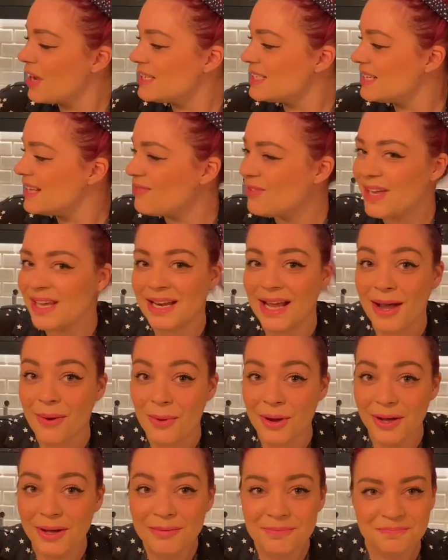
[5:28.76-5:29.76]
to leave it an
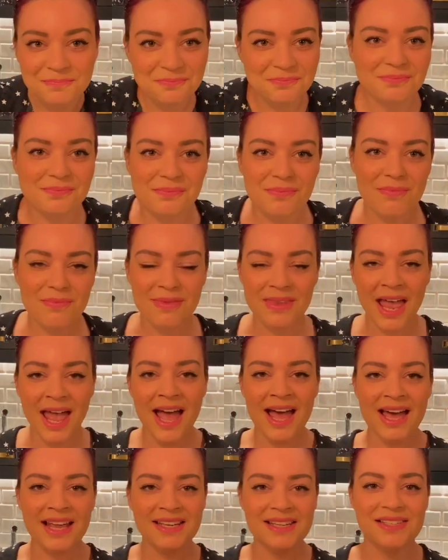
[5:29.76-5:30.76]
hour,
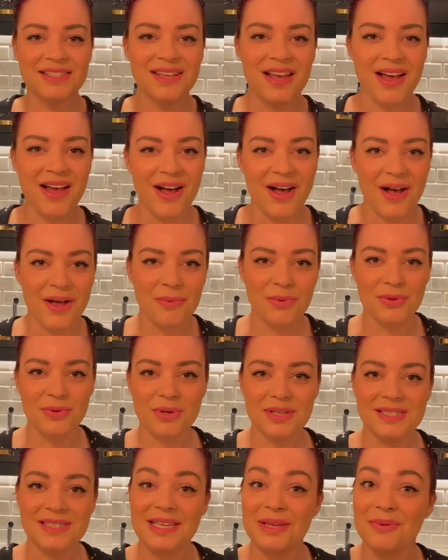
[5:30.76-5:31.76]
and I will
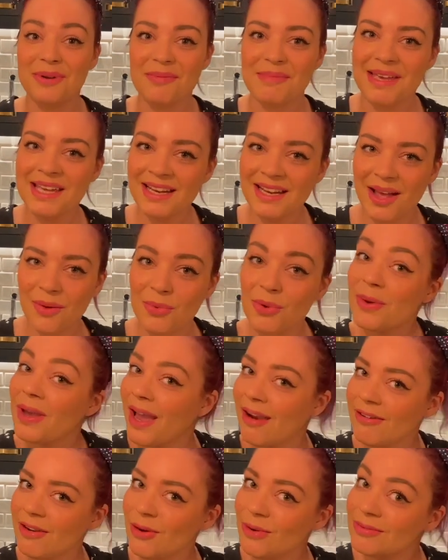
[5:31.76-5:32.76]
see you in a bit and we'll
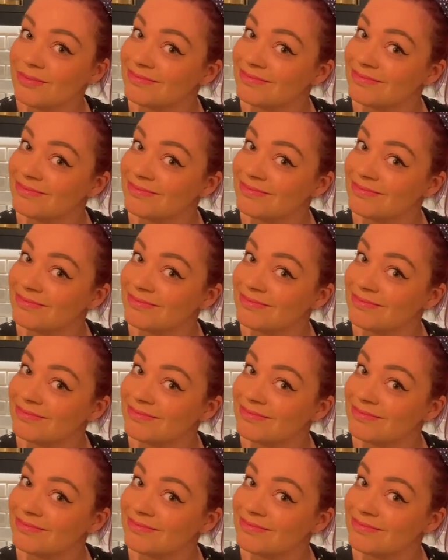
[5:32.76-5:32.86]
carry on.